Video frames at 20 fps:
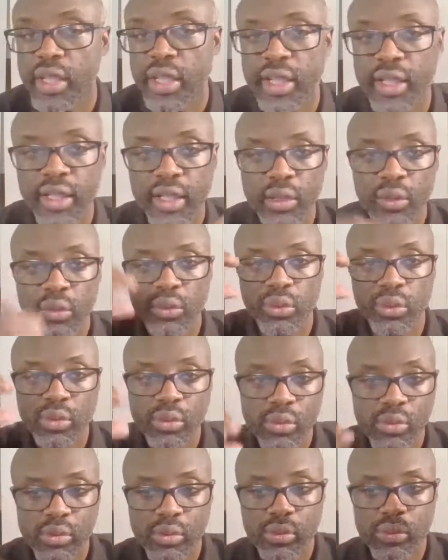and I don't
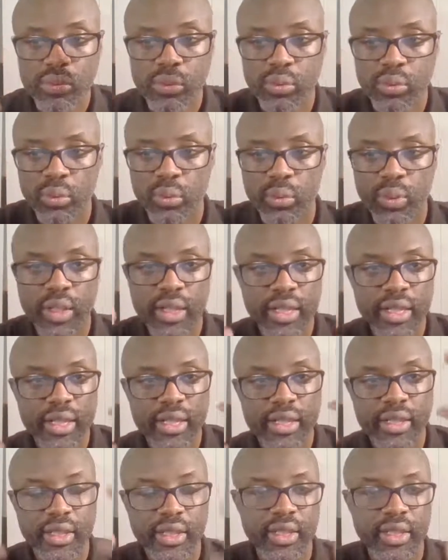know
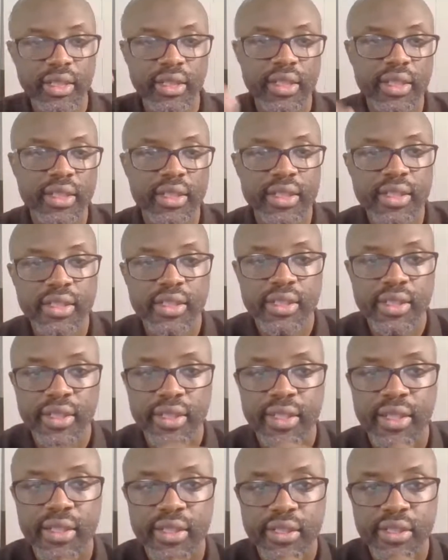why that is the
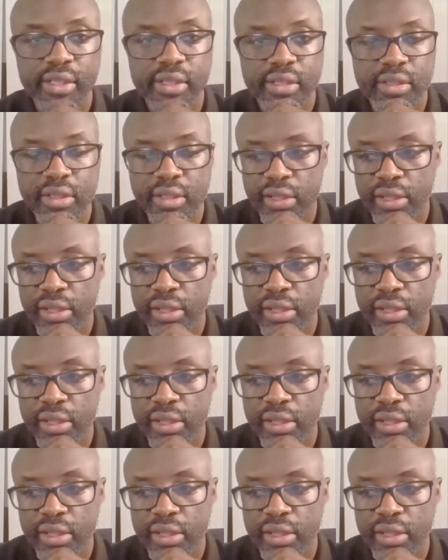case.